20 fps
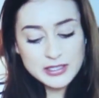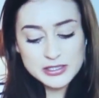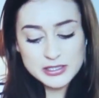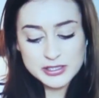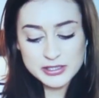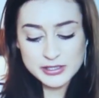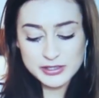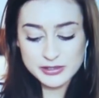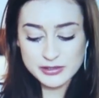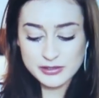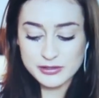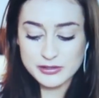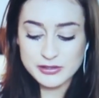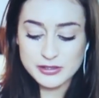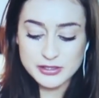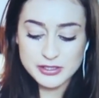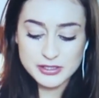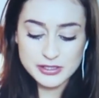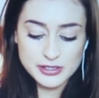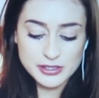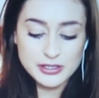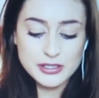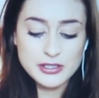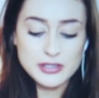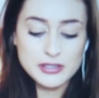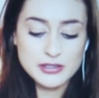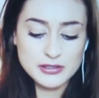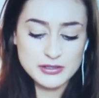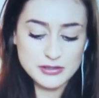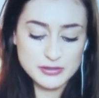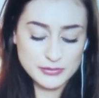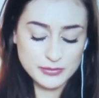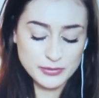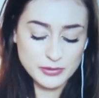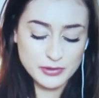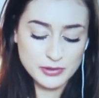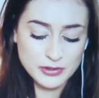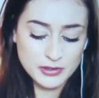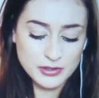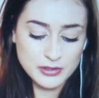I should
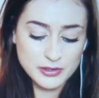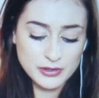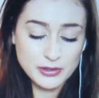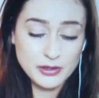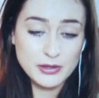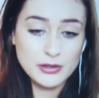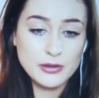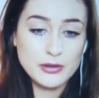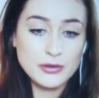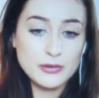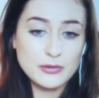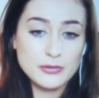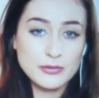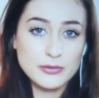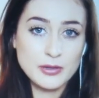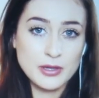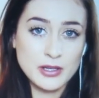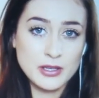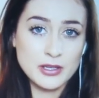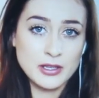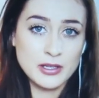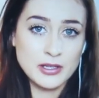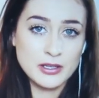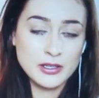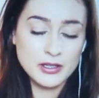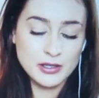just walk away.